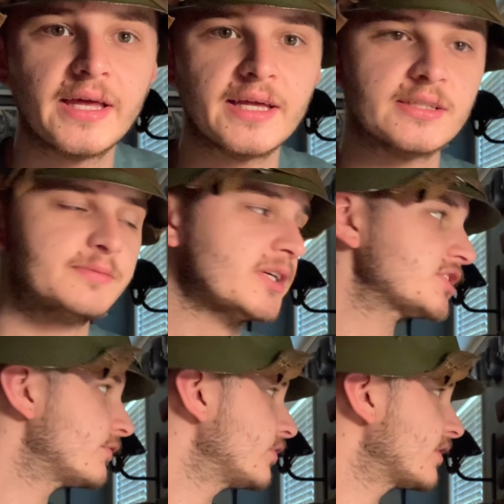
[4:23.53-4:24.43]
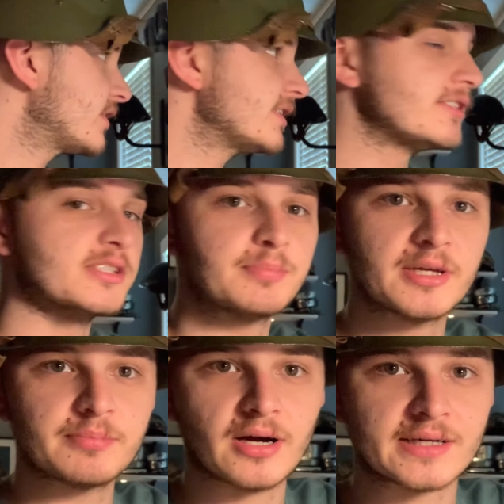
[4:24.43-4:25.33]
and especially if you get these
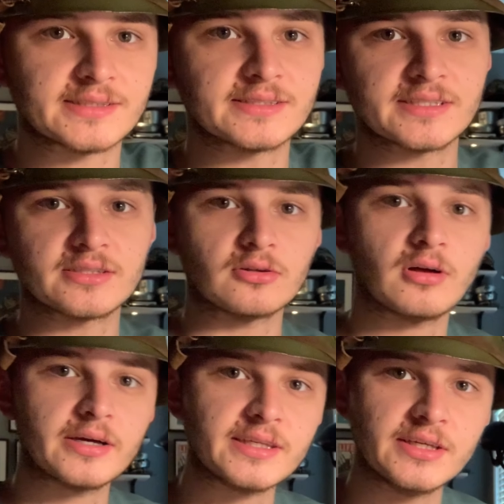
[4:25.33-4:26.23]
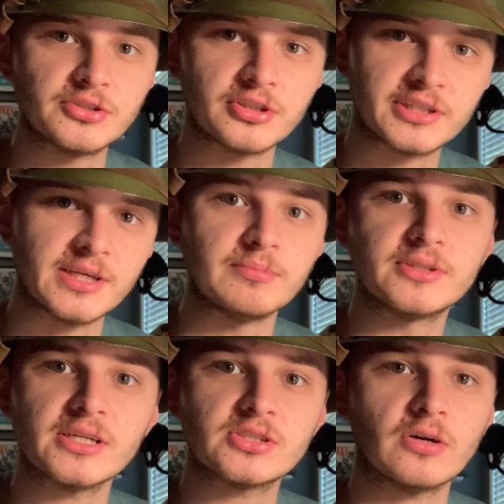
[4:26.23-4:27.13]
display boxes, it's a lot easier to keep
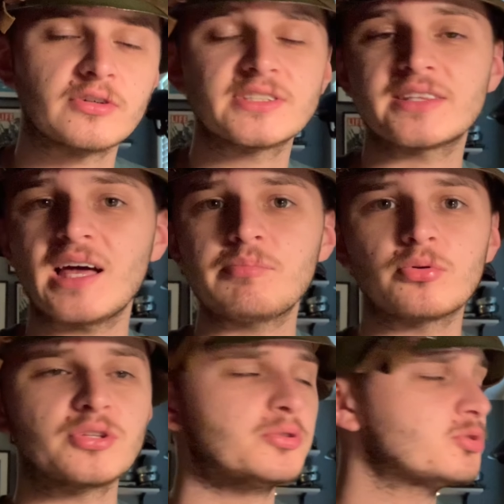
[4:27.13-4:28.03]
dust off because at that point you